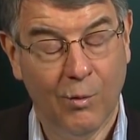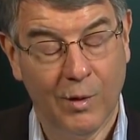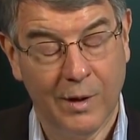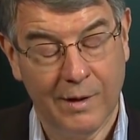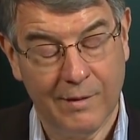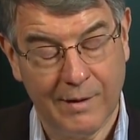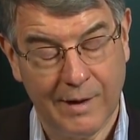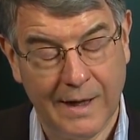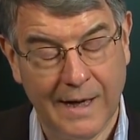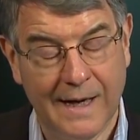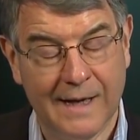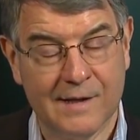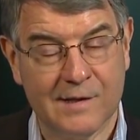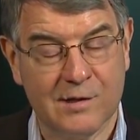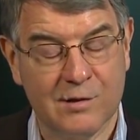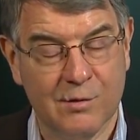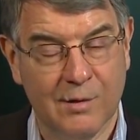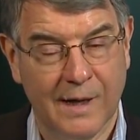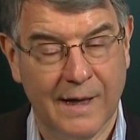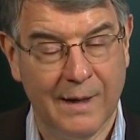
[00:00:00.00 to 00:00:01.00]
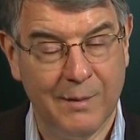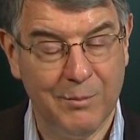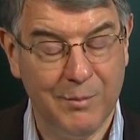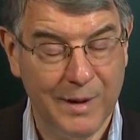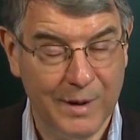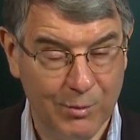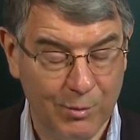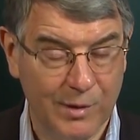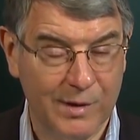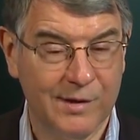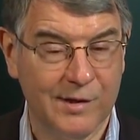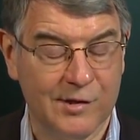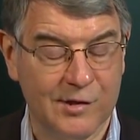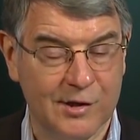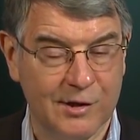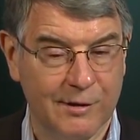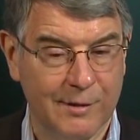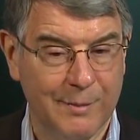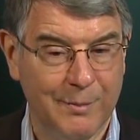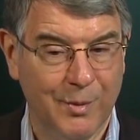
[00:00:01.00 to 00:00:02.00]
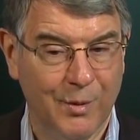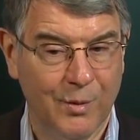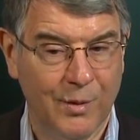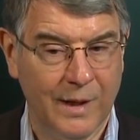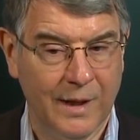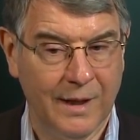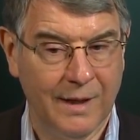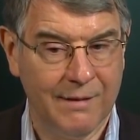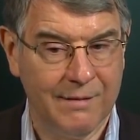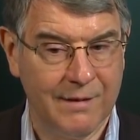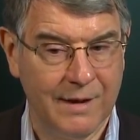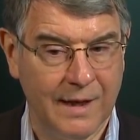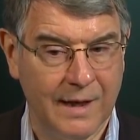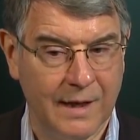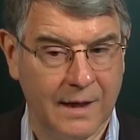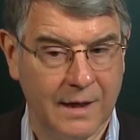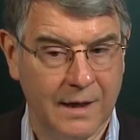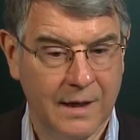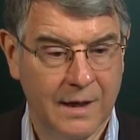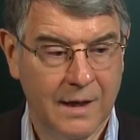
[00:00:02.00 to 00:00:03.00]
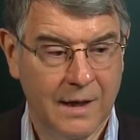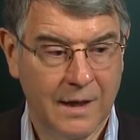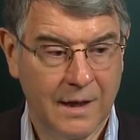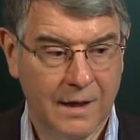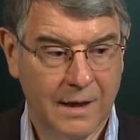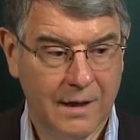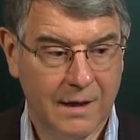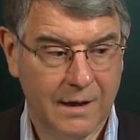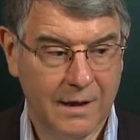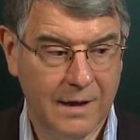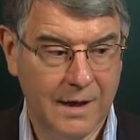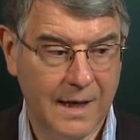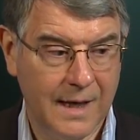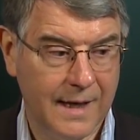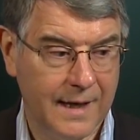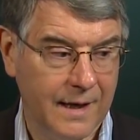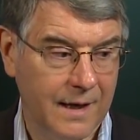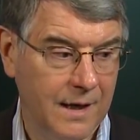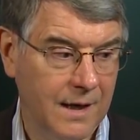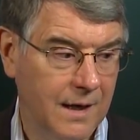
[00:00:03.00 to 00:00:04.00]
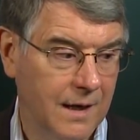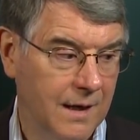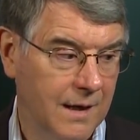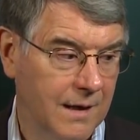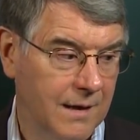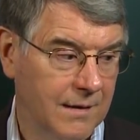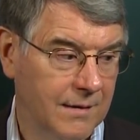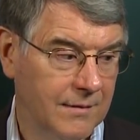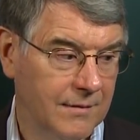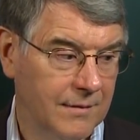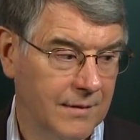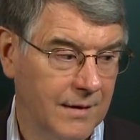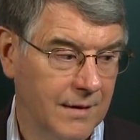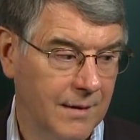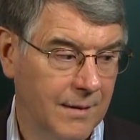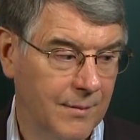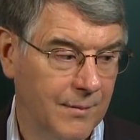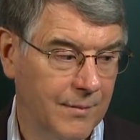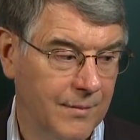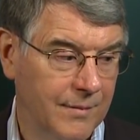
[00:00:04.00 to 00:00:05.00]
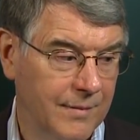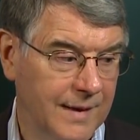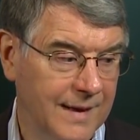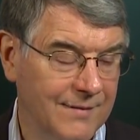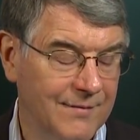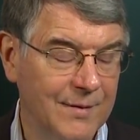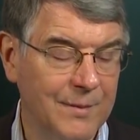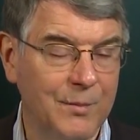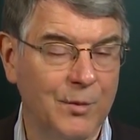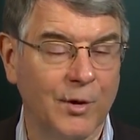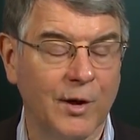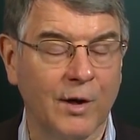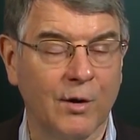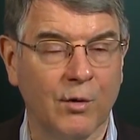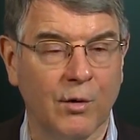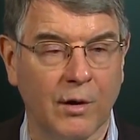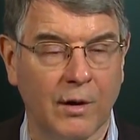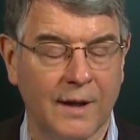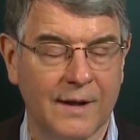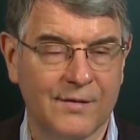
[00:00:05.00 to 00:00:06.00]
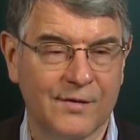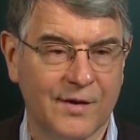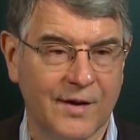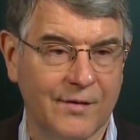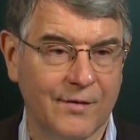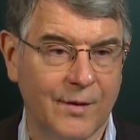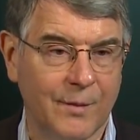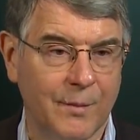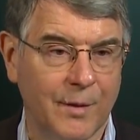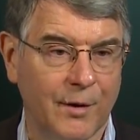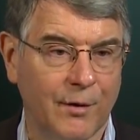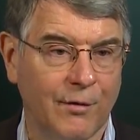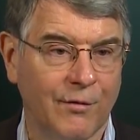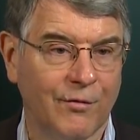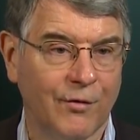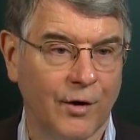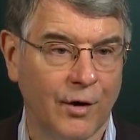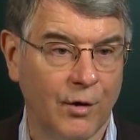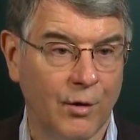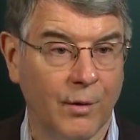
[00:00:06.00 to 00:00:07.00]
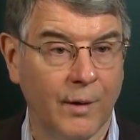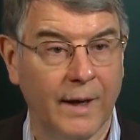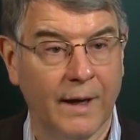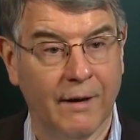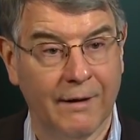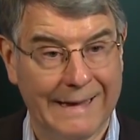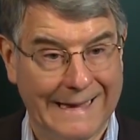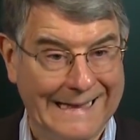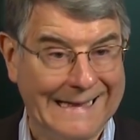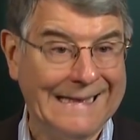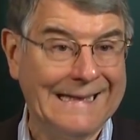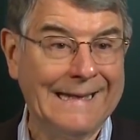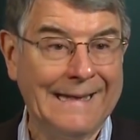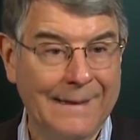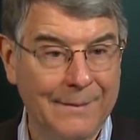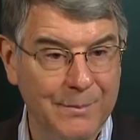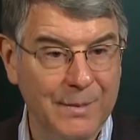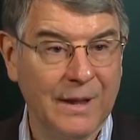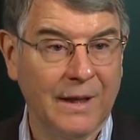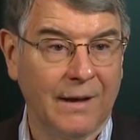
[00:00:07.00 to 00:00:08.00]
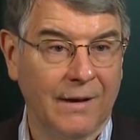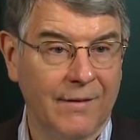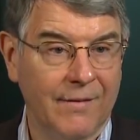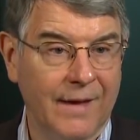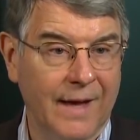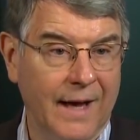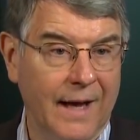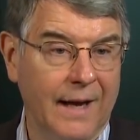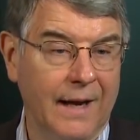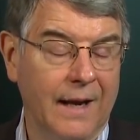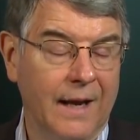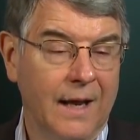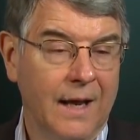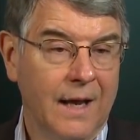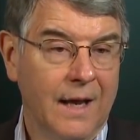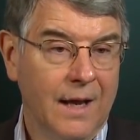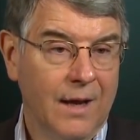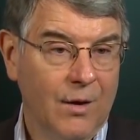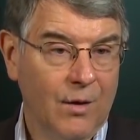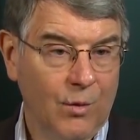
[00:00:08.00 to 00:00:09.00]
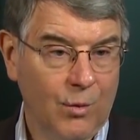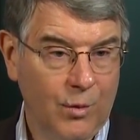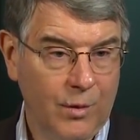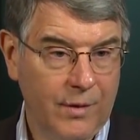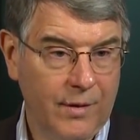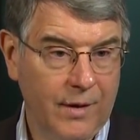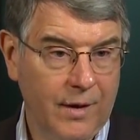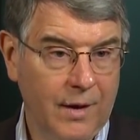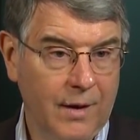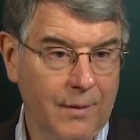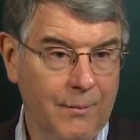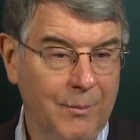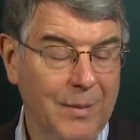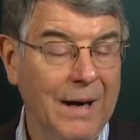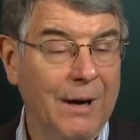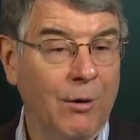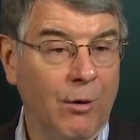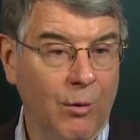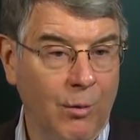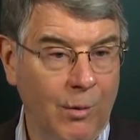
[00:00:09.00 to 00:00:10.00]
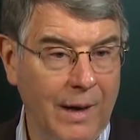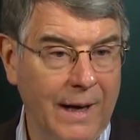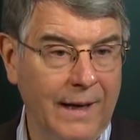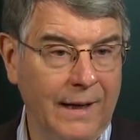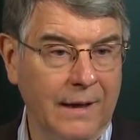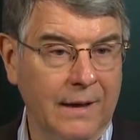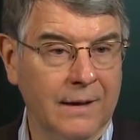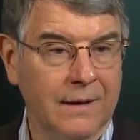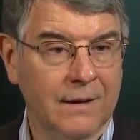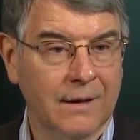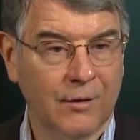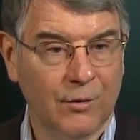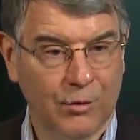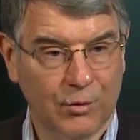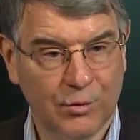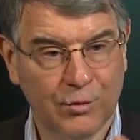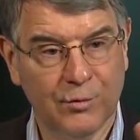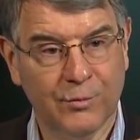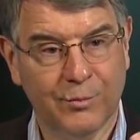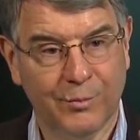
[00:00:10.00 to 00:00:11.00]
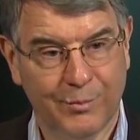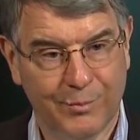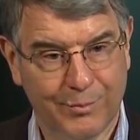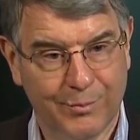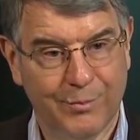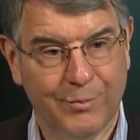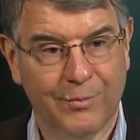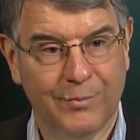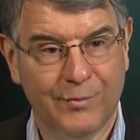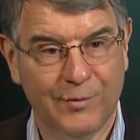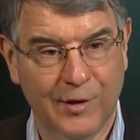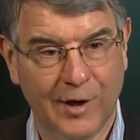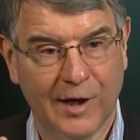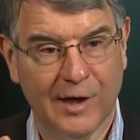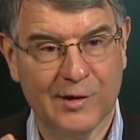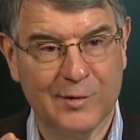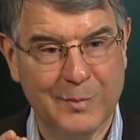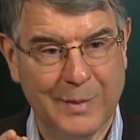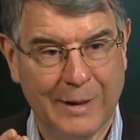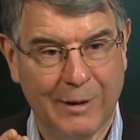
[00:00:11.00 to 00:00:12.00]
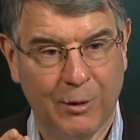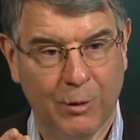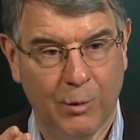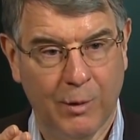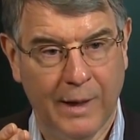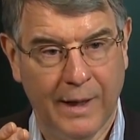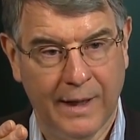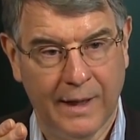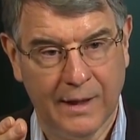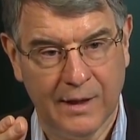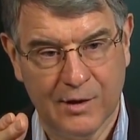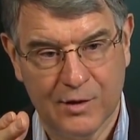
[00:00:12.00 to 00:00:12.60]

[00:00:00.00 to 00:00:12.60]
One of the guys who I had been with at Cherry Point, I think, got a Navy Marine Corps life-saving medal for going out into the middle of that with a power wagon, an old Dodge power wagon,